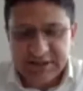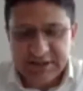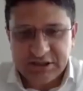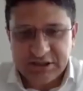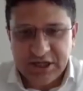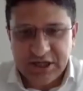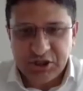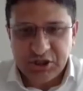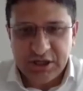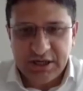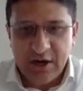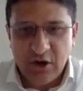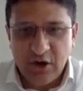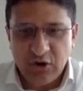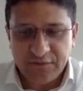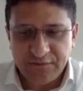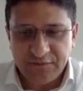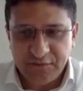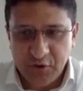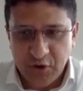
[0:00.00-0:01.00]
out of
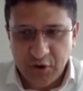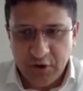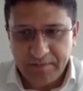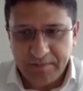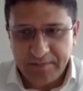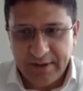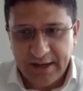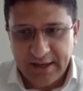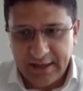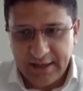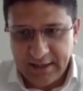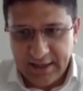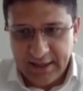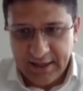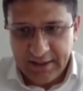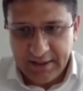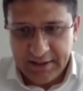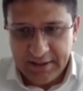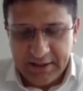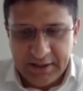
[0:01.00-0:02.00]
Europe and India.
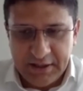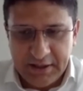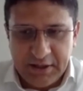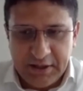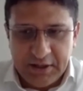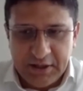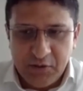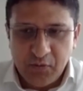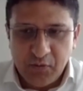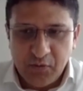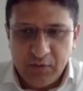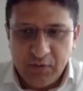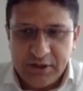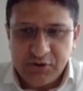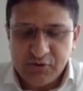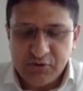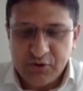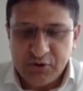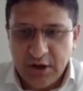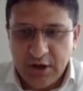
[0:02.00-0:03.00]
We
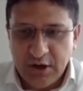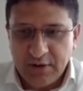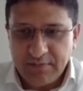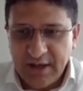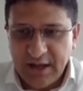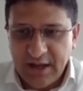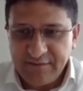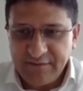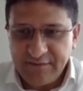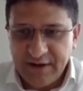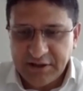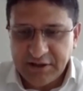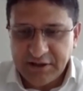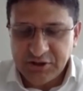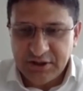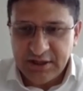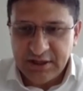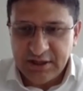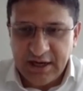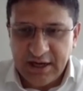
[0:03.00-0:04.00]
manufacture in any
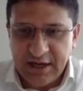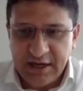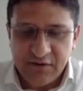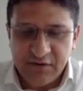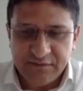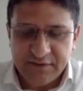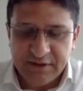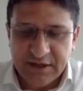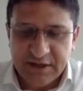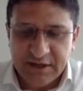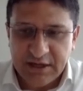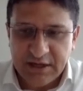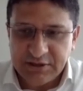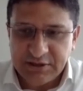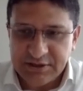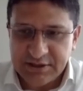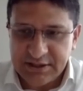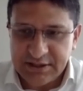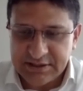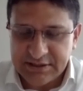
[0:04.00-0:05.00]
of the countries
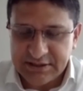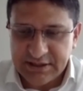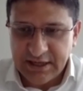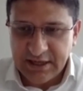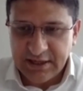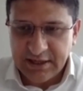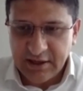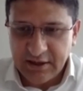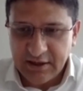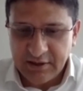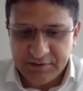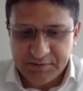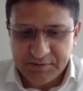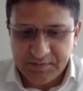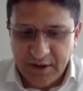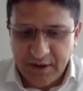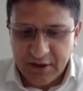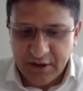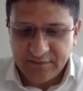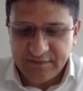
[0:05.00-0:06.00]
that are part of
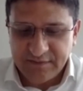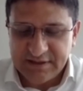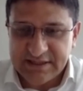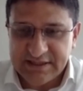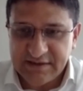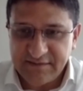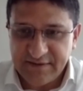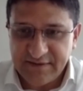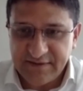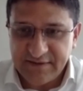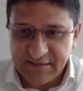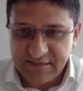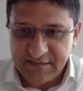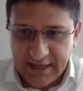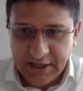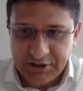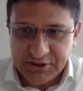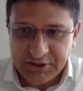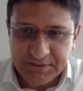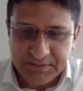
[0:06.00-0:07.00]
this investigation.
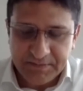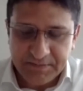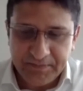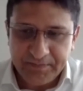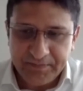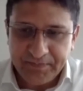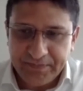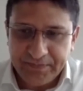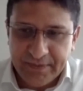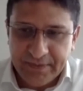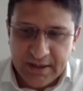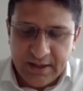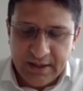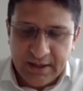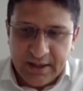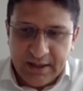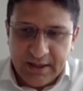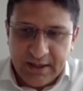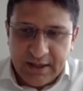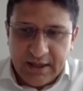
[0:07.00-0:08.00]

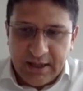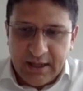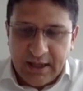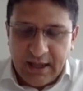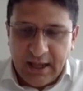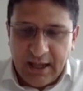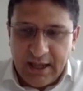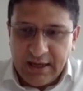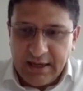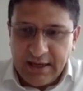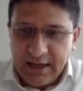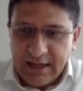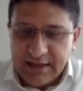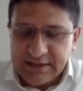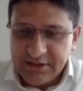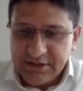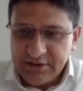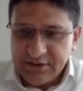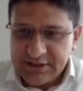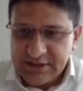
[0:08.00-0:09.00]
And as a
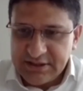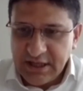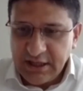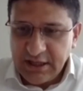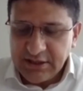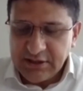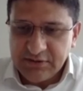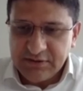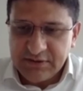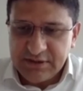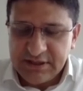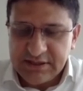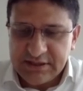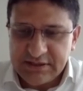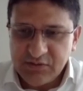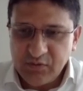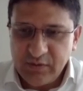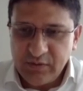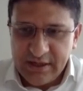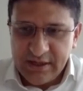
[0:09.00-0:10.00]
result of this, we are
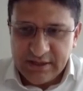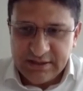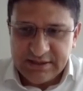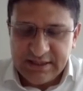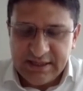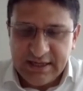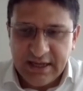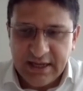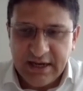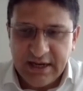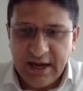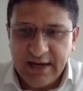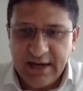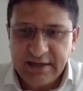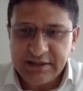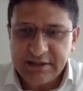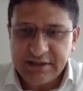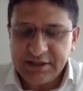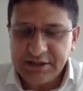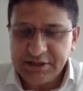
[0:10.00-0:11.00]
seeing an heightened
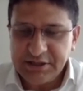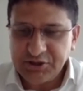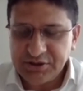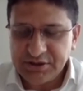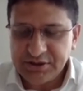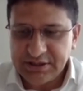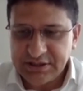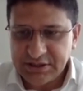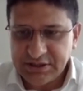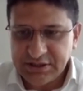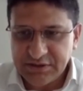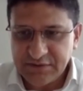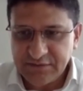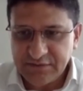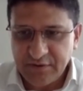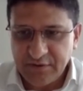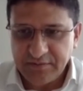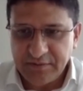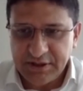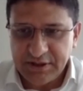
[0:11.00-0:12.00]
interest from the dealer
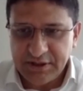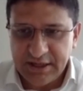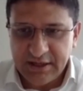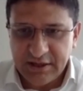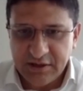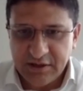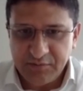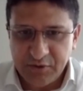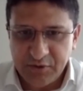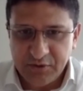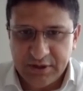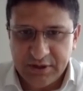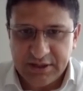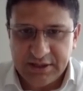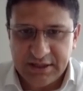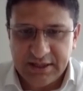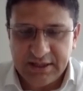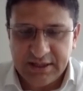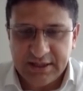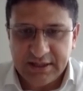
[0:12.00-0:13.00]
community
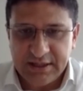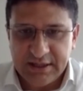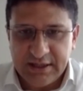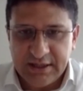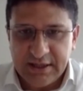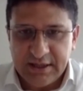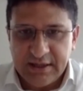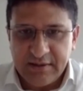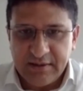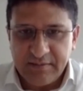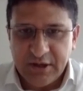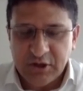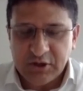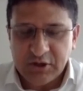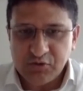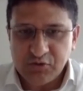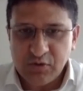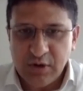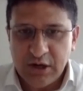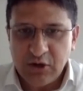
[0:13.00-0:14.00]
because we're
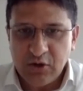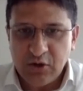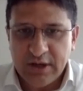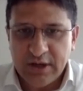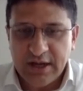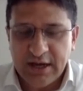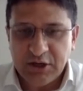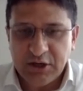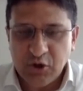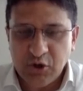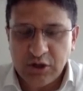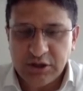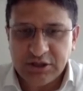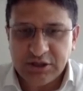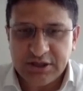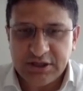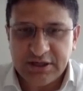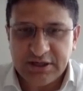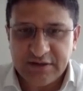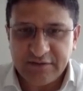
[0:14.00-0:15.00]
looking at alternative
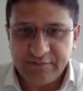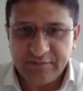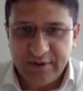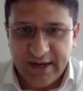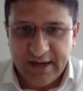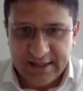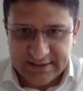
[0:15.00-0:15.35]
brands.